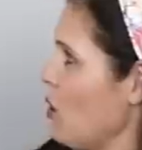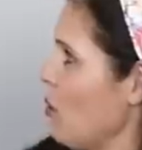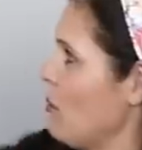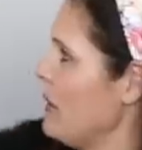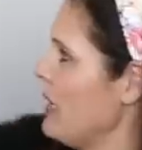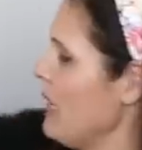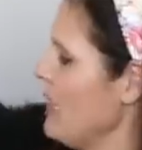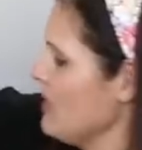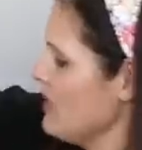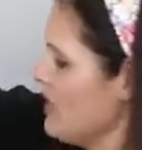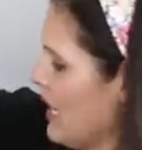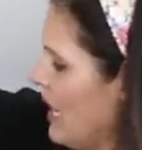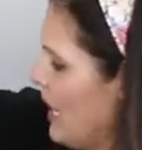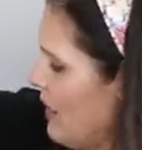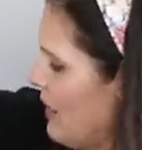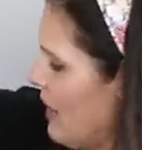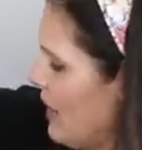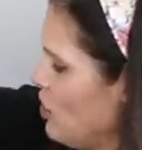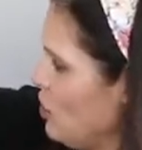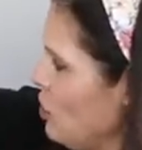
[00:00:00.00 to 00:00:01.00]
openings
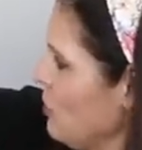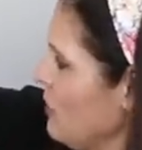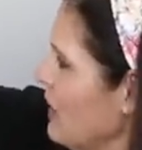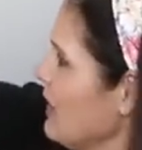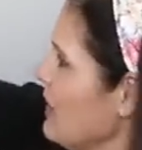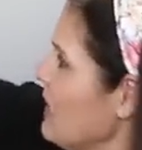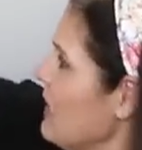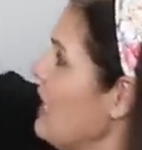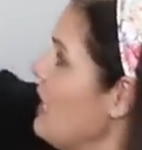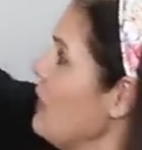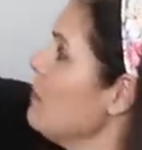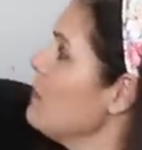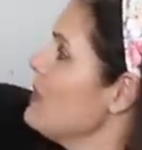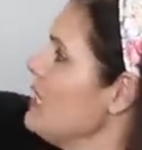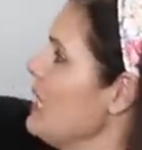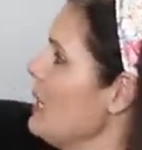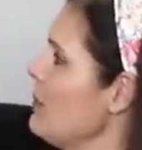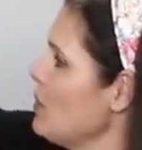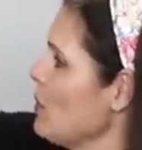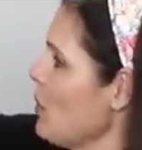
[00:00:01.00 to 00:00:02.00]
that you can keep
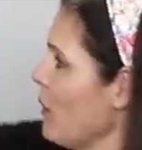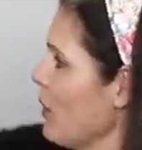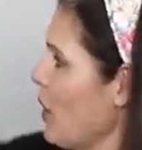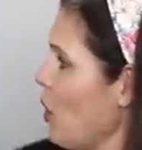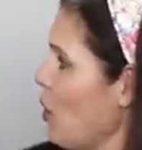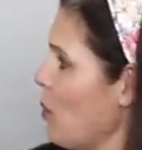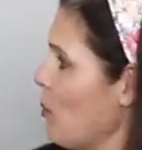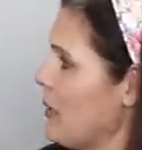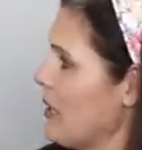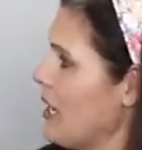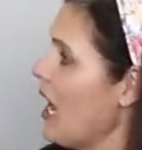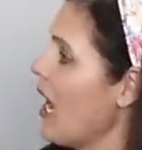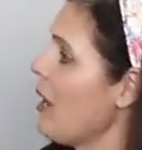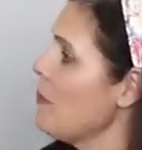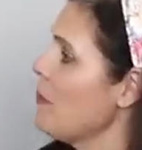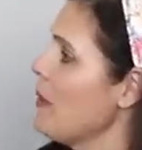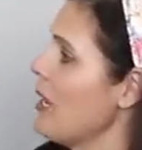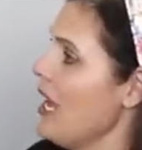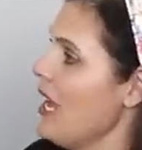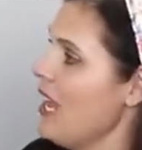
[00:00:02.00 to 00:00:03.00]
zipped or open
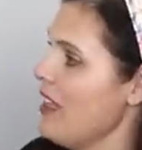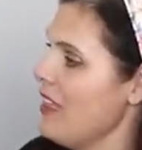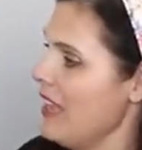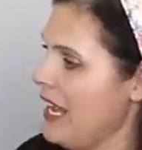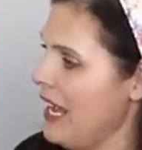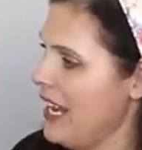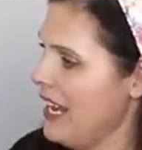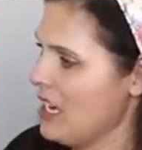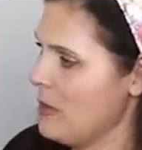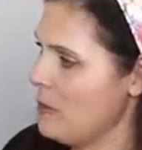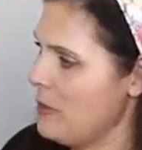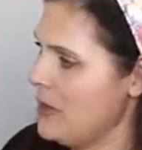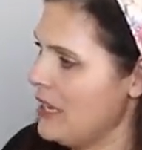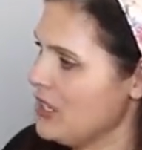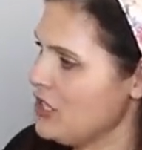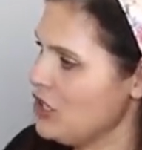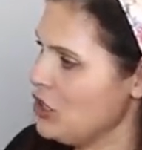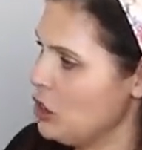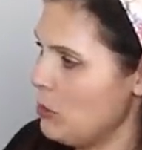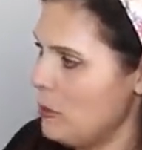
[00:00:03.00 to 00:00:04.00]
up. The
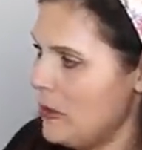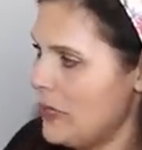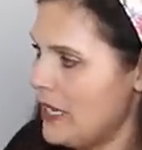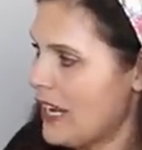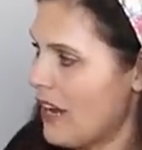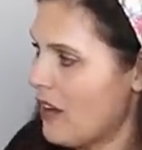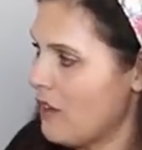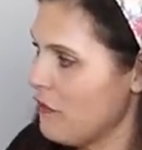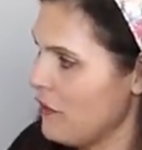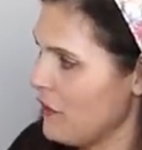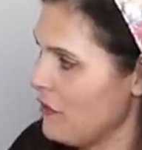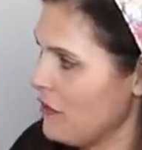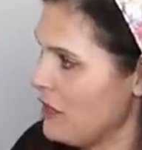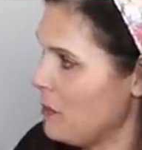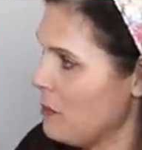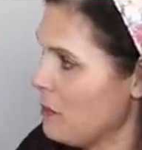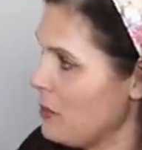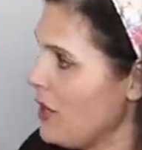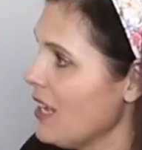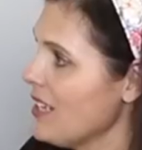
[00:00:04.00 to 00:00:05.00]
canopy is UPF
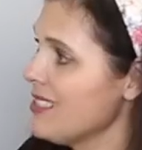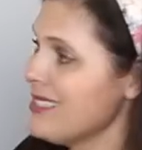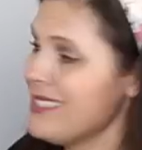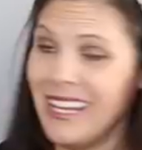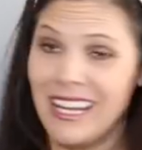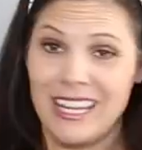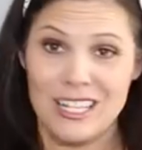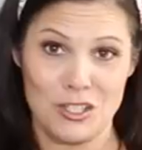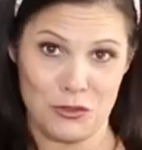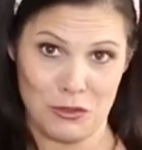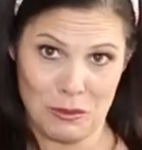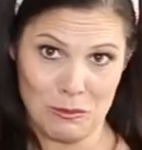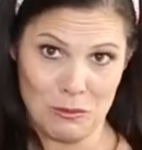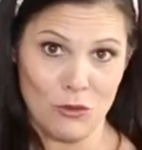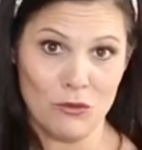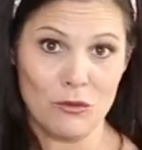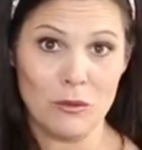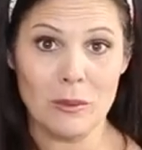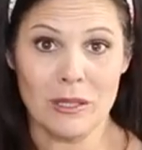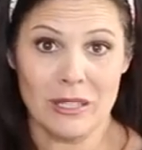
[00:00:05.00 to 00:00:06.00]
50 plus. It's
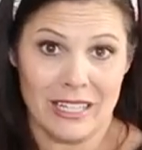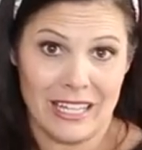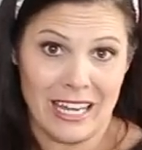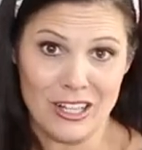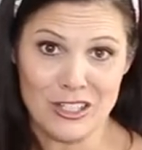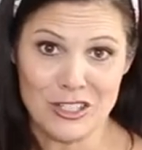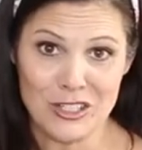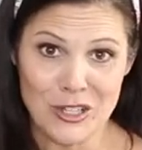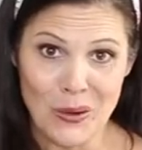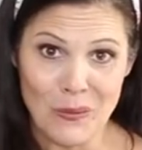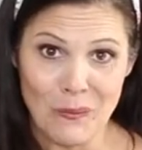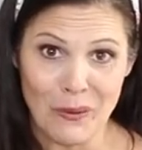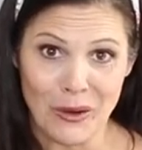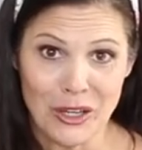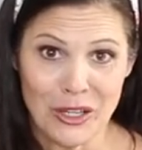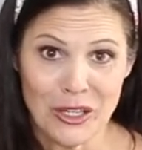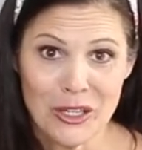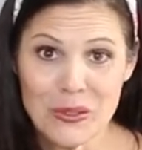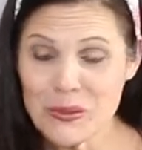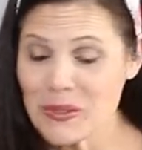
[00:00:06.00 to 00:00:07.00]
removable in case you don't
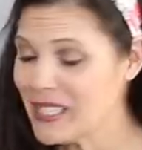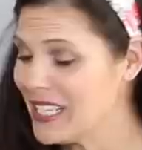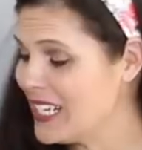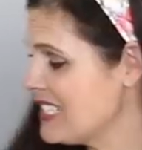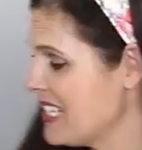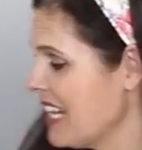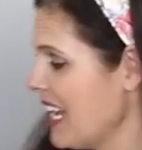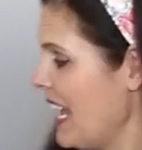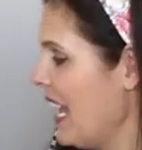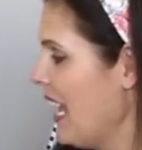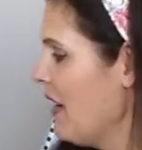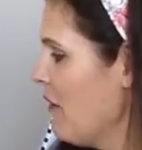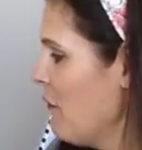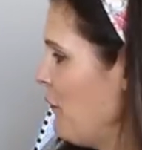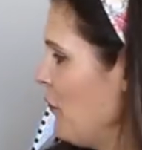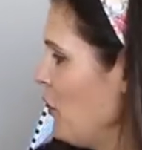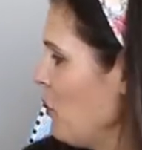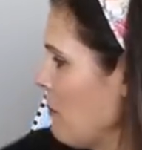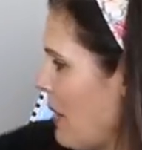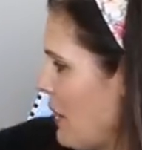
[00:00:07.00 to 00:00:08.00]
want to use it.
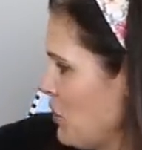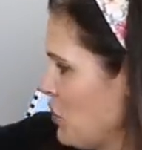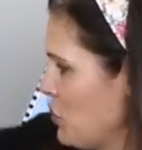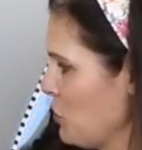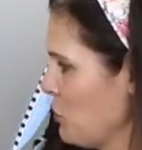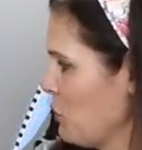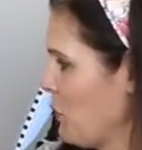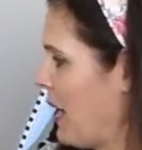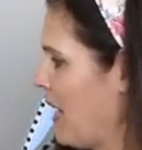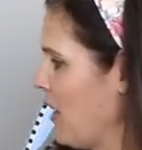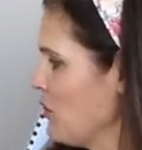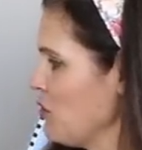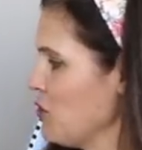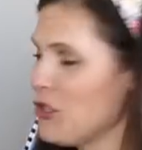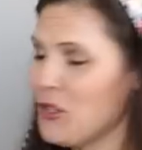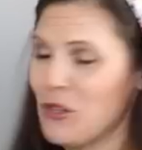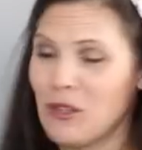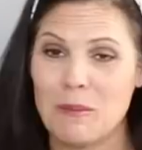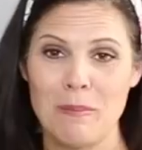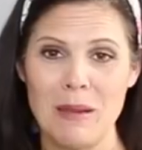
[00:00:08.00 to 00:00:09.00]
Full mesh
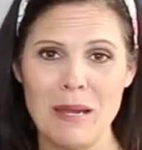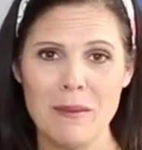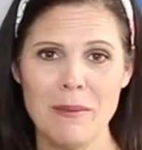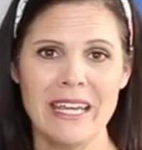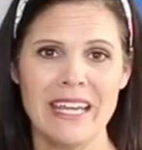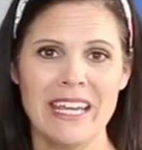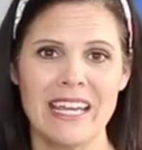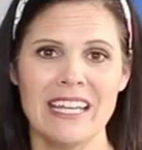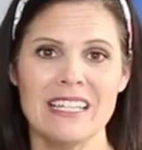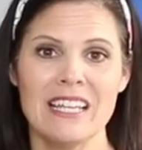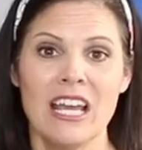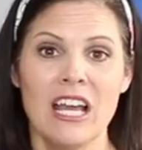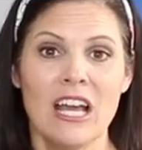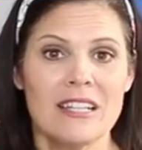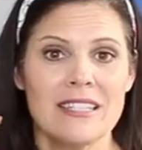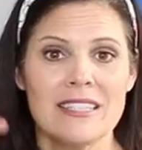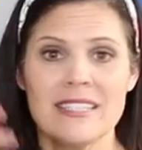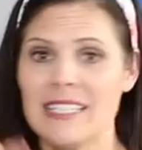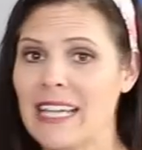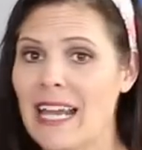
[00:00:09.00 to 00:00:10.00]
surround so the baby can
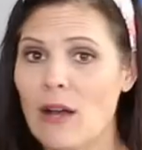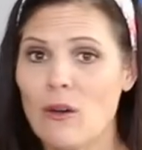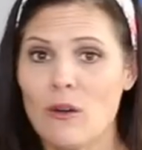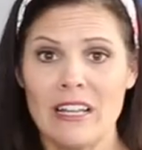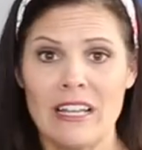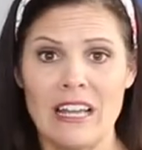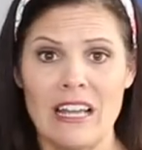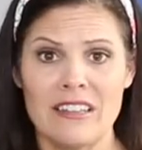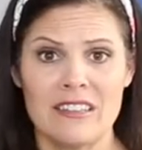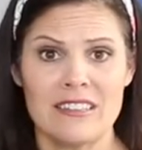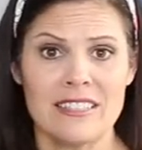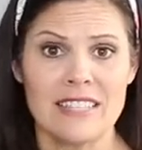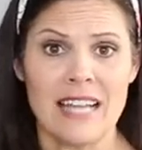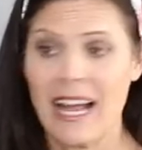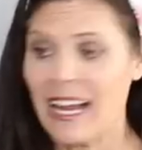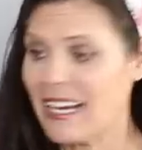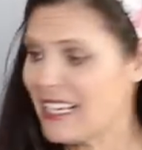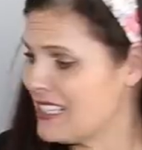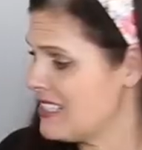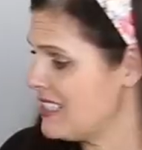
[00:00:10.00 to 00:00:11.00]
see
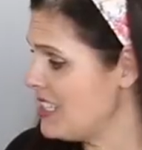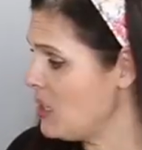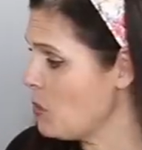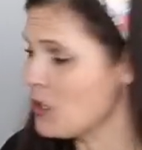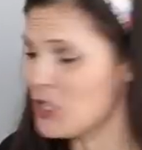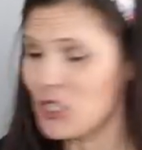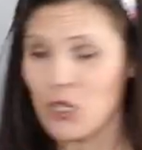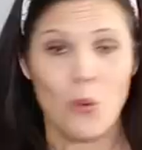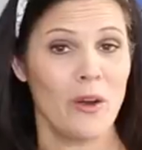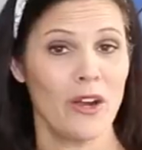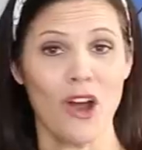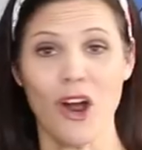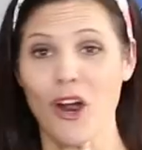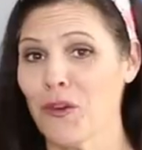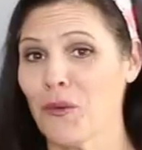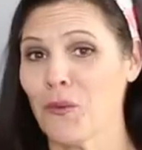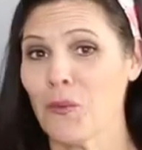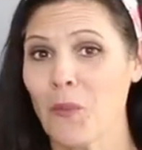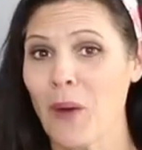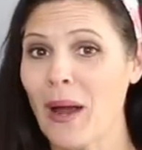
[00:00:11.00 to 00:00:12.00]
outside and see what's going
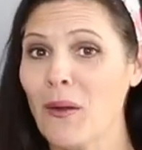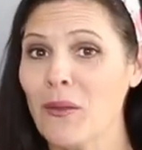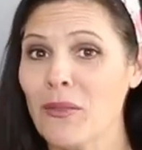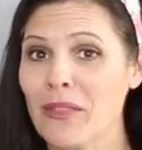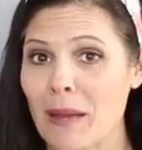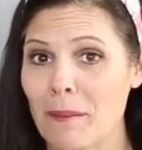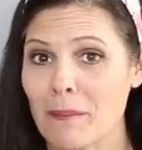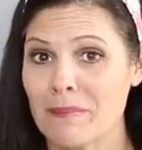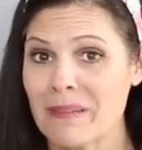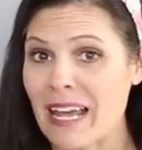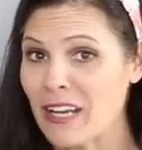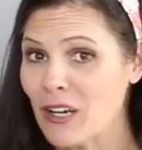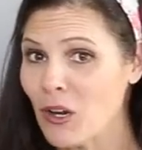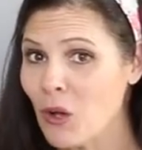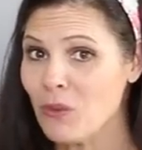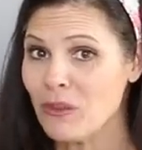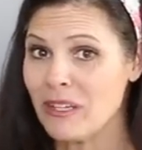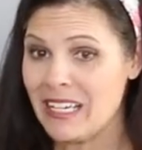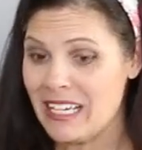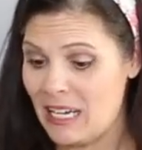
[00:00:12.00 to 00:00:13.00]
on around them, not
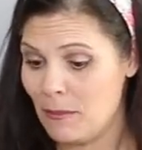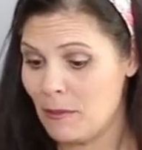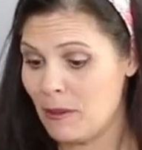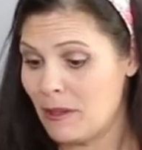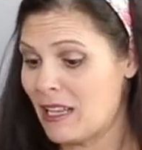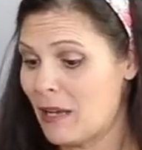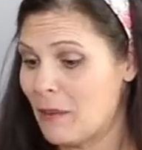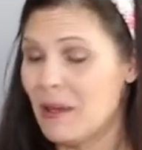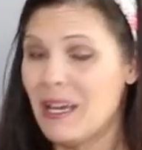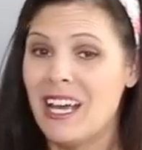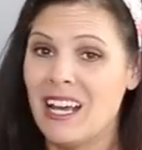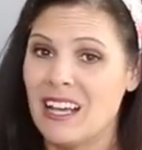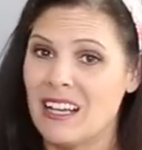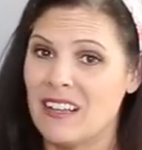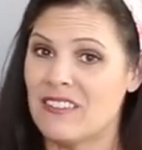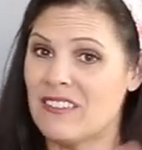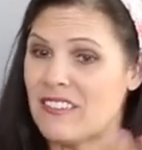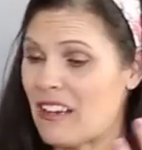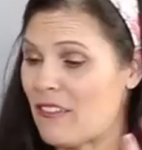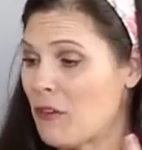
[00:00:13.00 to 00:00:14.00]
only keeping them
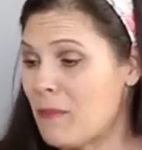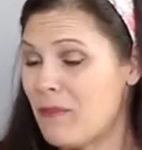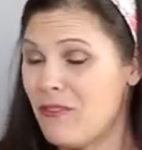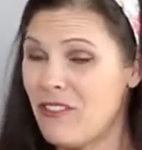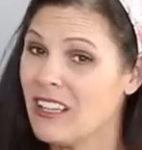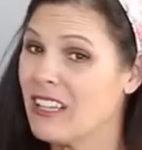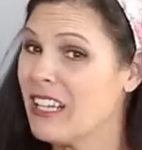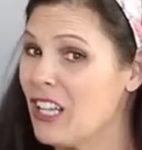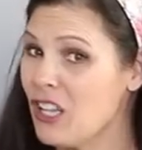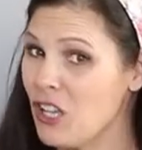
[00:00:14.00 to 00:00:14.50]
from feeling